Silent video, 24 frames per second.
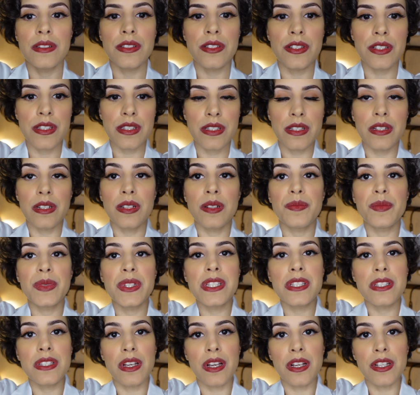Just gonna
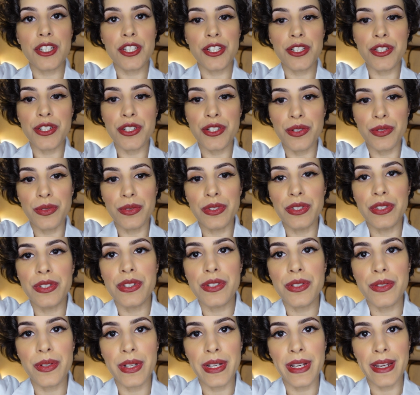massage your
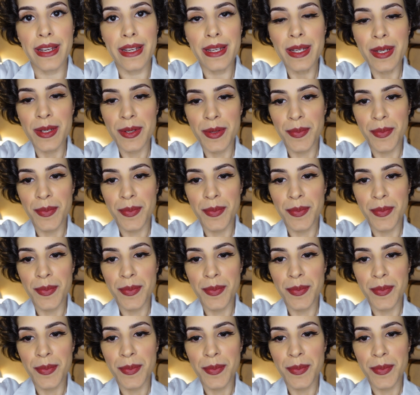shoulders, okay?